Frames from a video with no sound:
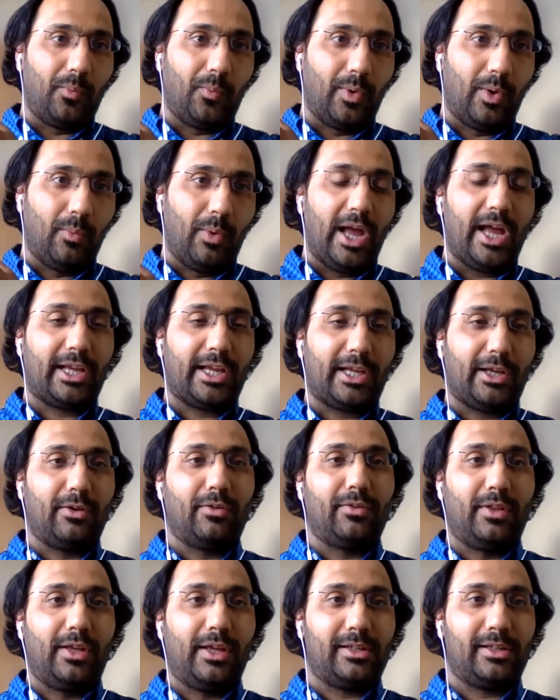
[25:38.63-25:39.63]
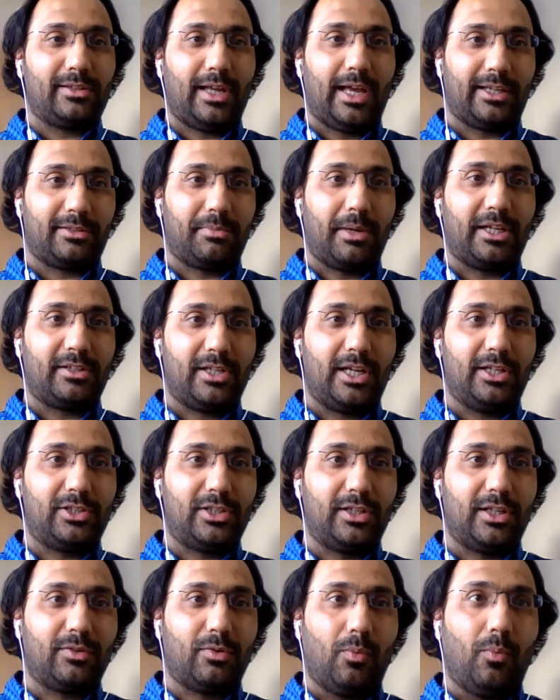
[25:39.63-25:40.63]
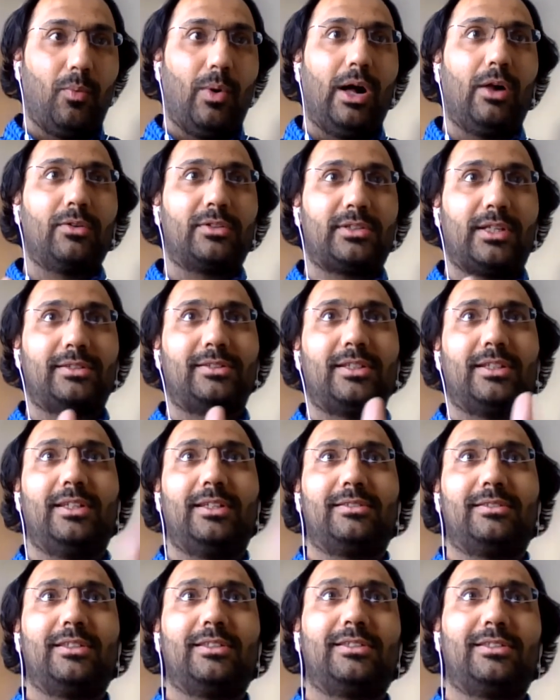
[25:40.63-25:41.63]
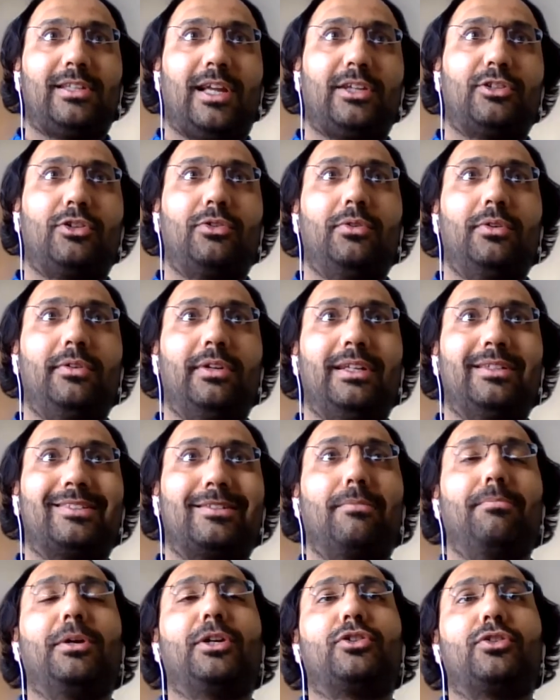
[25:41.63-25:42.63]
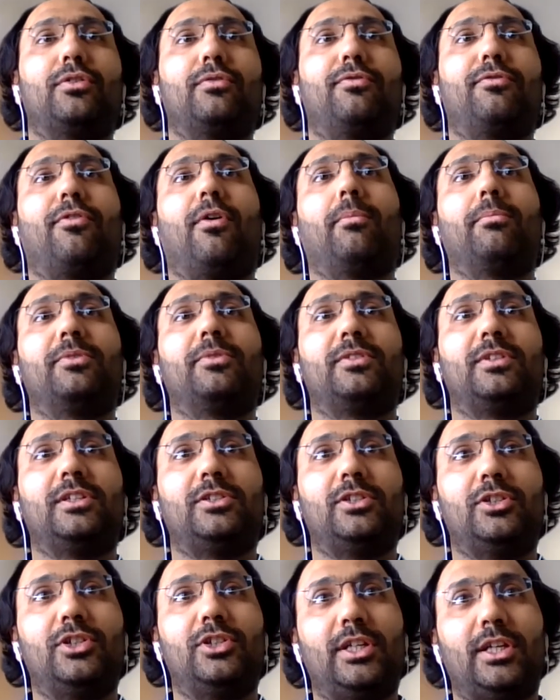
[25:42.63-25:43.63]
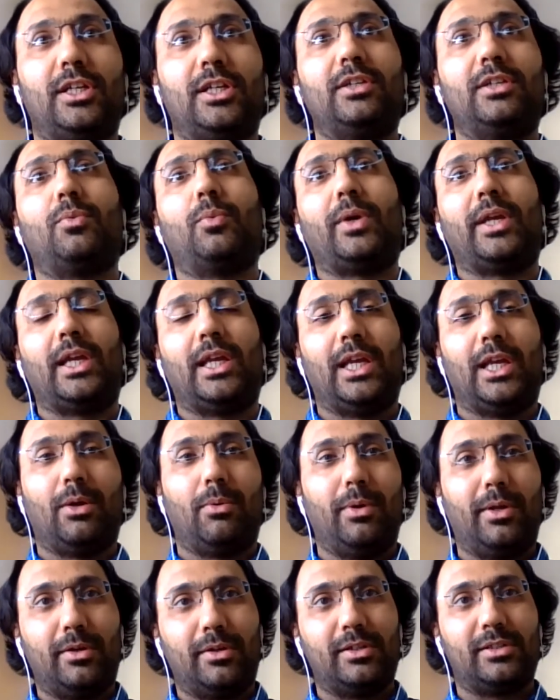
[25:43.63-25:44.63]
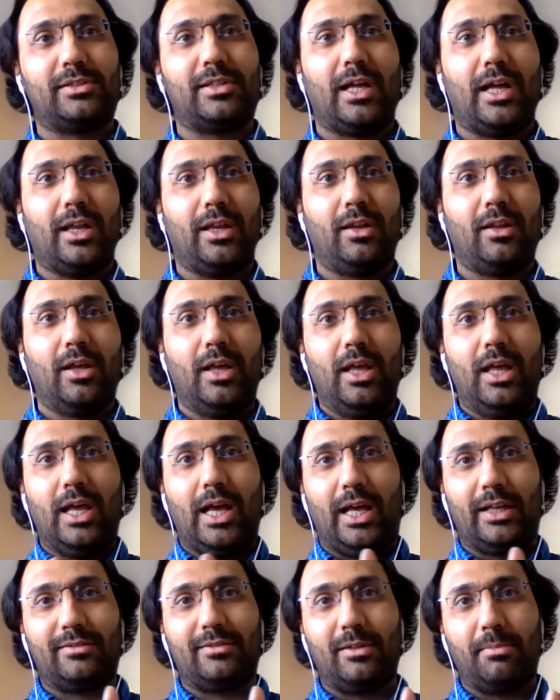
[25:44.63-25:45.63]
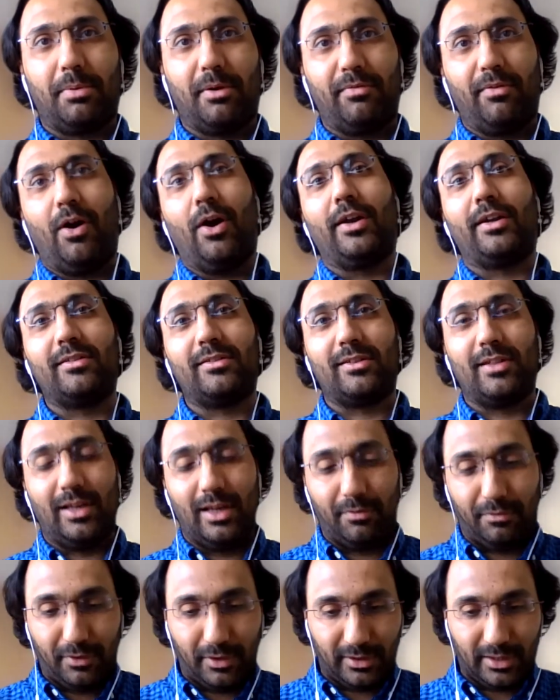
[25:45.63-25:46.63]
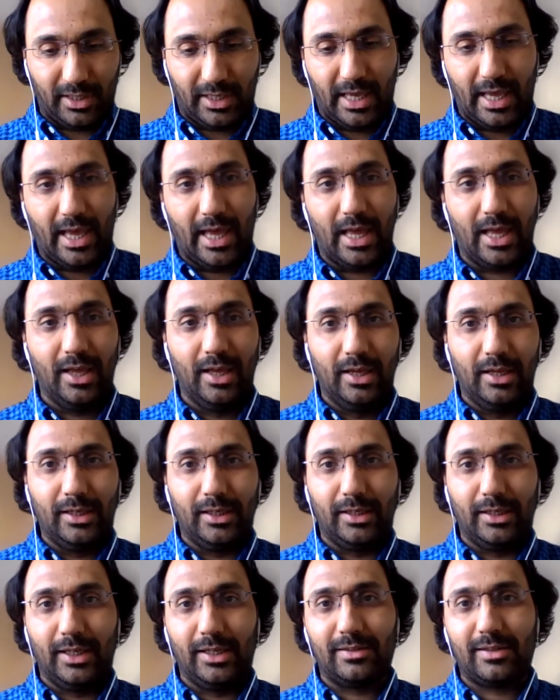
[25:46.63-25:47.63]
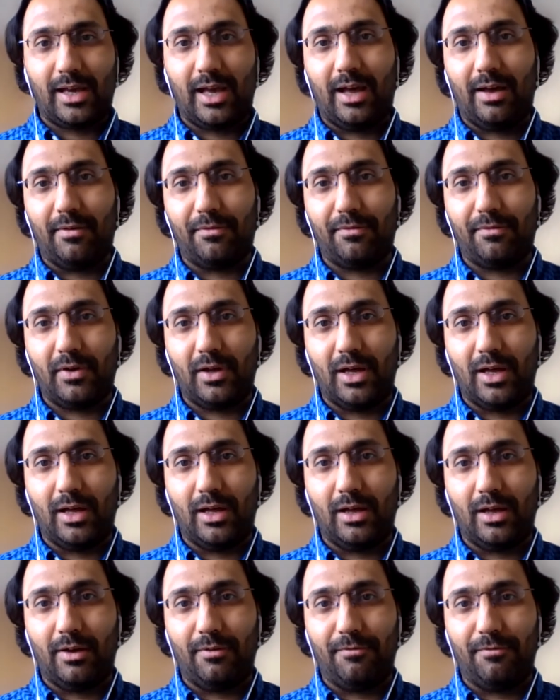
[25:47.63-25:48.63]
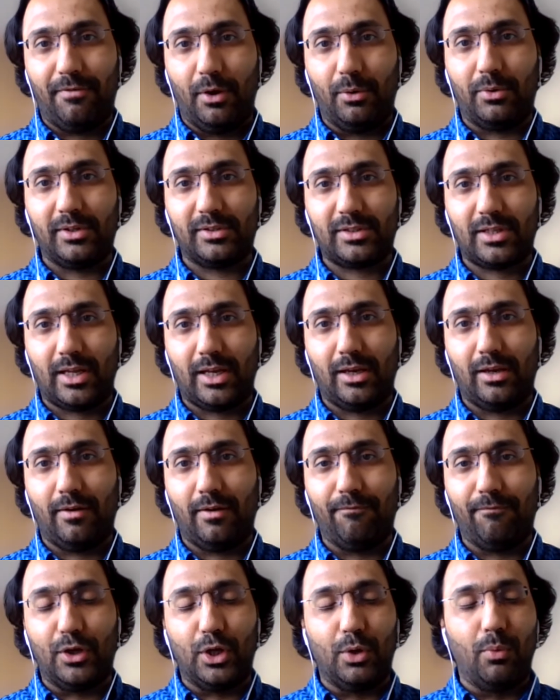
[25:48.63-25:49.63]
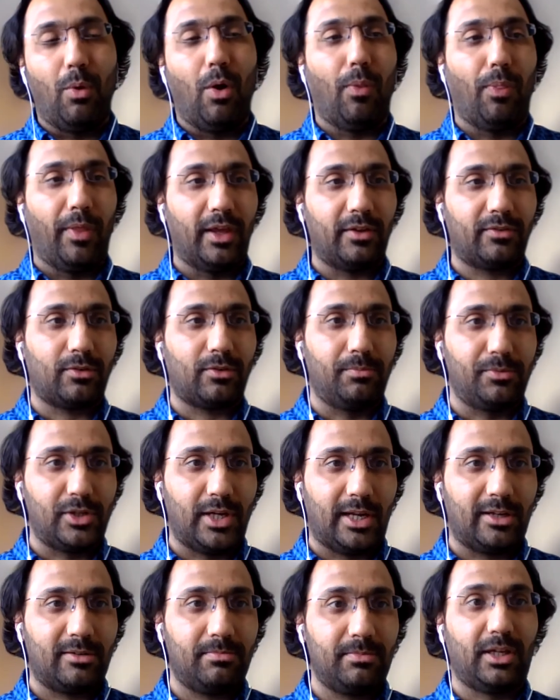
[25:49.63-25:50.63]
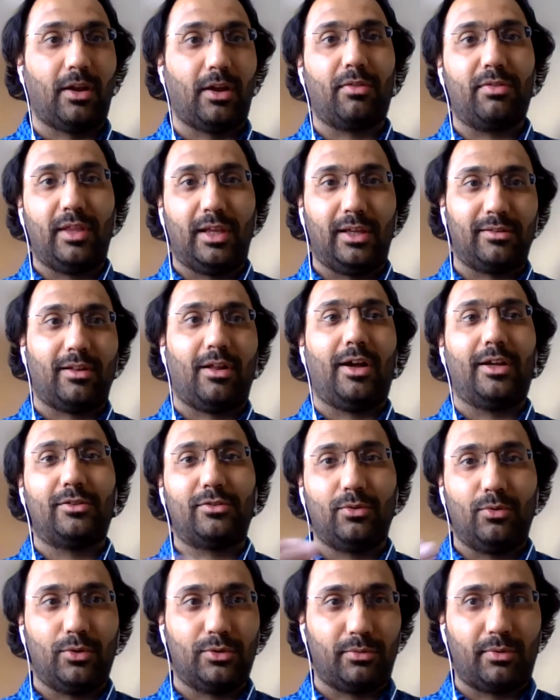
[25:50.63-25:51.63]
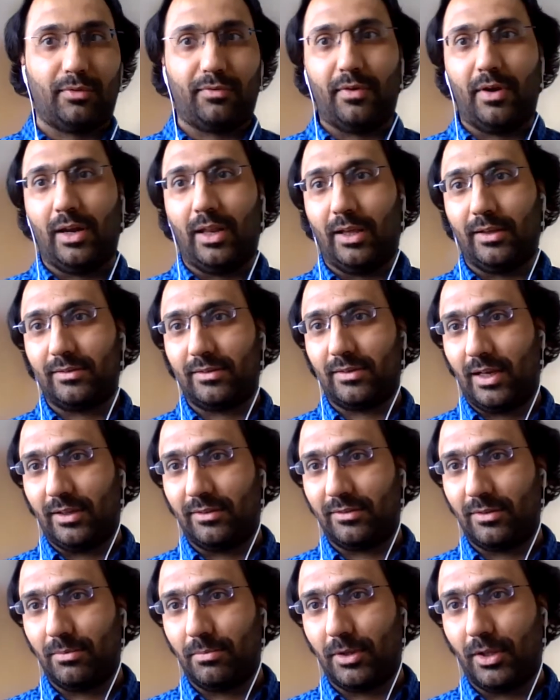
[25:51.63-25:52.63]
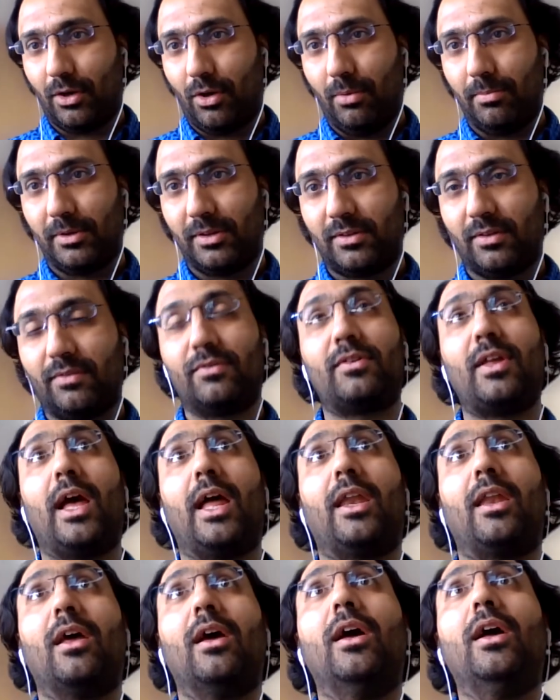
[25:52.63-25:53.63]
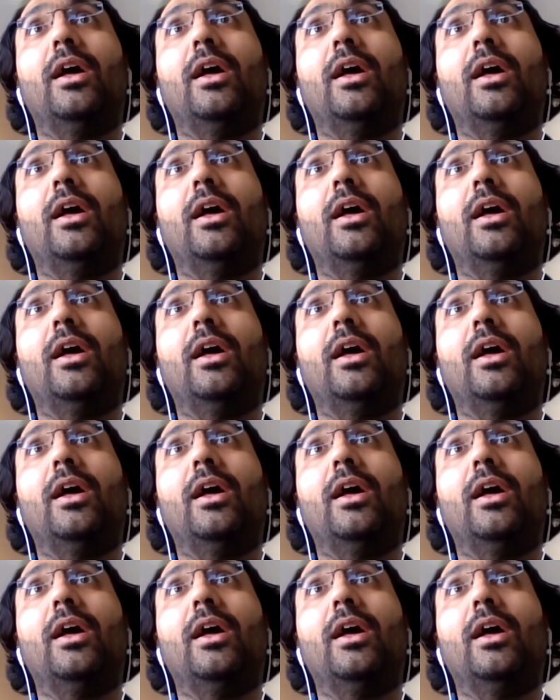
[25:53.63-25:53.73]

working with the expectation is, whilst it's a statutory submission from CCGs, we equally understand as the providers delivering the care need to have a focus and view on this subject, things like source referral, as some of the comments have said.